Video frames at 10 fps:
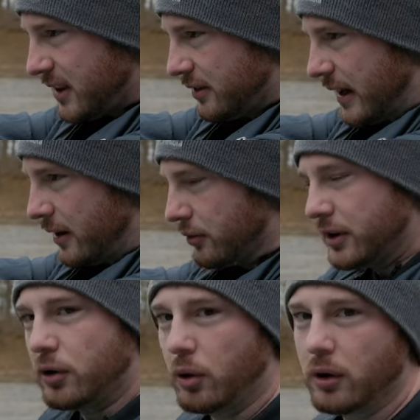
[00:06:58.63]
that
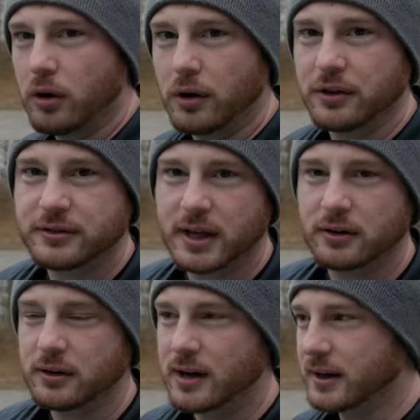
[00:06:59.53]
recoil on the
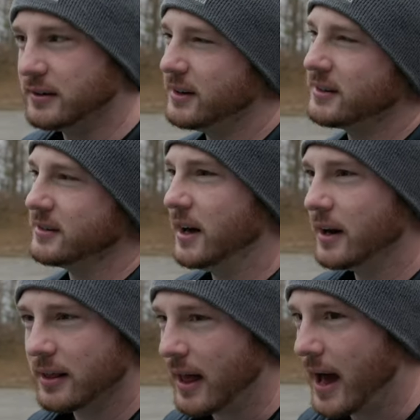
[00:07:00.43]
standard Glock 19 is not
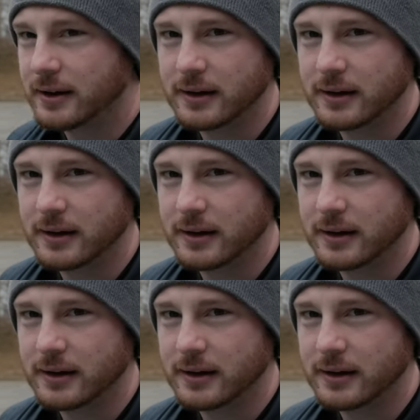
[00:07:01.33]
a lot.